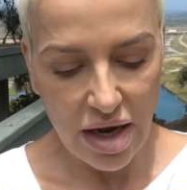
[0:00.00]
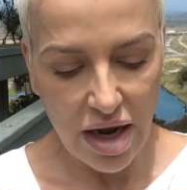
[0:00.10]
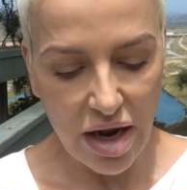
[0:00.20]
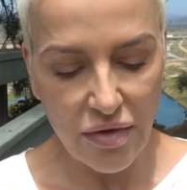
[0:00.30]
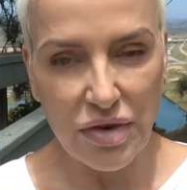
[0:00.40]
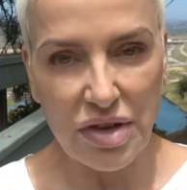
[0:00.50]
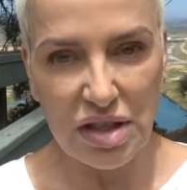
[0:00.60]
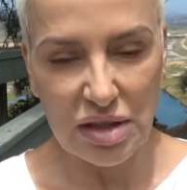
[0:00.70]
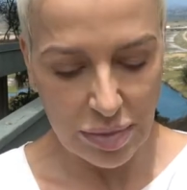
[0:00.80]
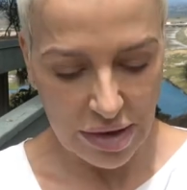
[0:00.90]
Every
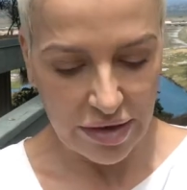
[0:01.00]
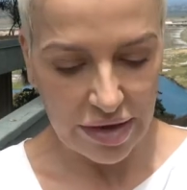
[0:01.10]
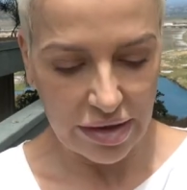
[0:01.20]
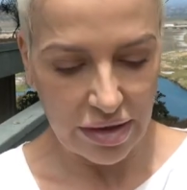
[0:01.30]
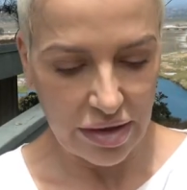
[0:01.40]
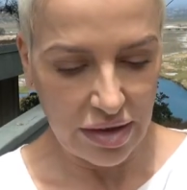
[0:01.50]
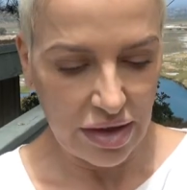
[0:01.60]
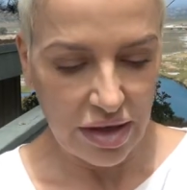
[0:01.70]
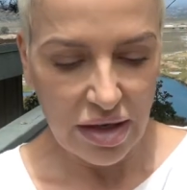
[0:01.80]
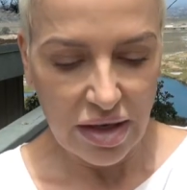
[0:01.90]
spirit
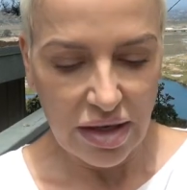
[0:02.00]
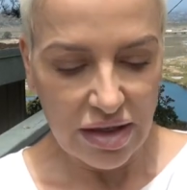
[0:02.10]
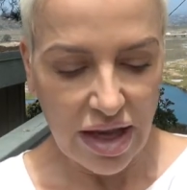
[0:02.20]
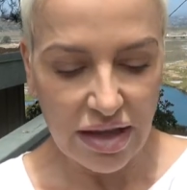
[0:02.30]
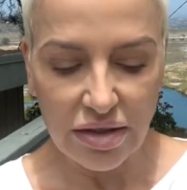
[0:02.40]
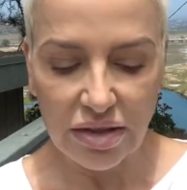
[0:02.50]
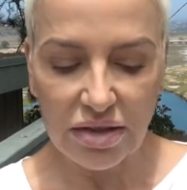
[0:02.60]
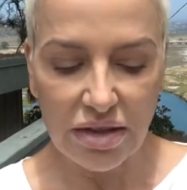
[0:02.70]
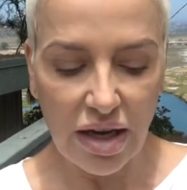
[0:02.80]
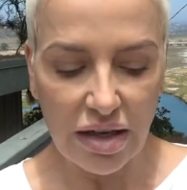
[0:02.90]
that
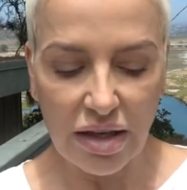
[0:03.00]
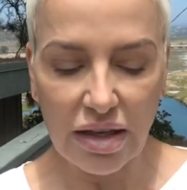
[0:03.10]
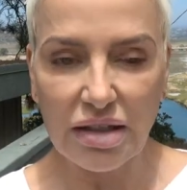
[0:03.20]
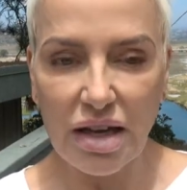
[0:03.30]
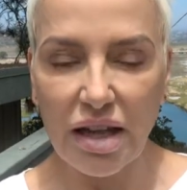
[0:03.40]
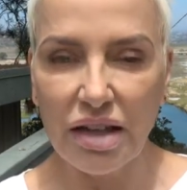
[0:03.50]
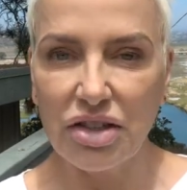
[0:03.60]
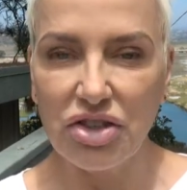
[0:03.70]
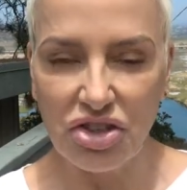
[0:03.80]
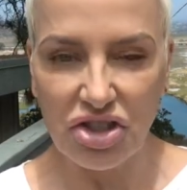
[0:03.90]
does not acknowledge